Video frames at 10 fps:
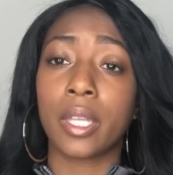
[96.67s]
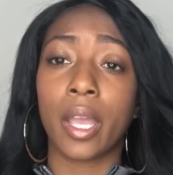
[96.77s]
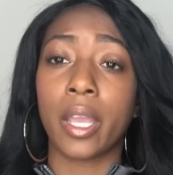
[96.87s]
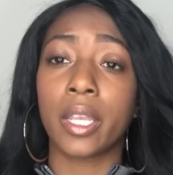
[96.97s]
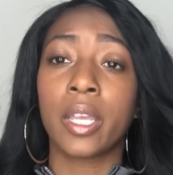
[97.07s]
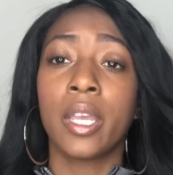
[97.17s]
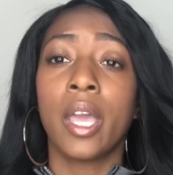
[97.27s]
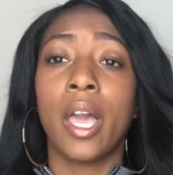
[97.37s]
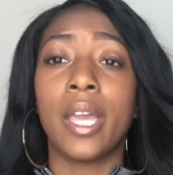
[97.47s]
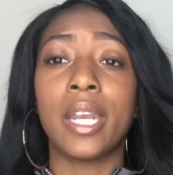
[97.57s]
Like,
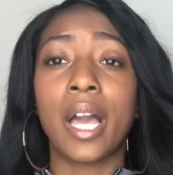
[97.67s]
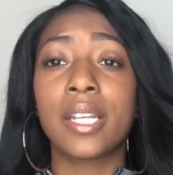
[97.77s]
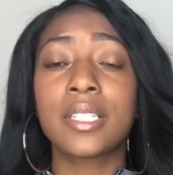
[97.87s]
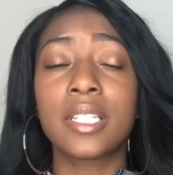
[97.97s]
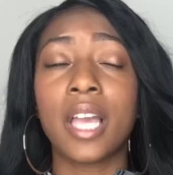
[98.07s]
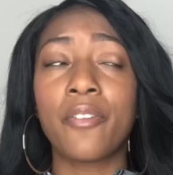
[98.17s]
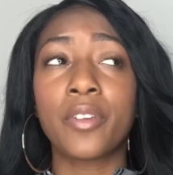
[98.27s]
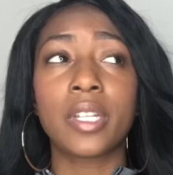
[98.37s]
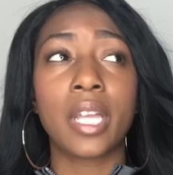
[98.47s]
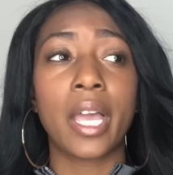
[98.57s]
and honestly, I
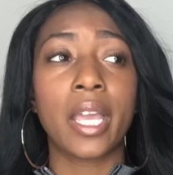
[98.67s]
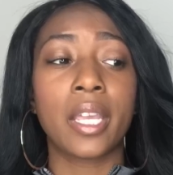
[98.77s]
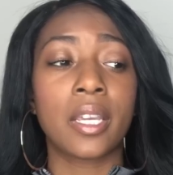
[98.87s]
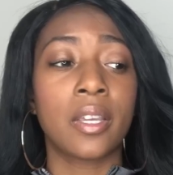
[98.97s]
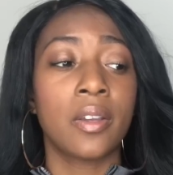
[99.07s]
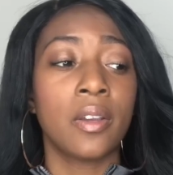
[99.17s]
feel like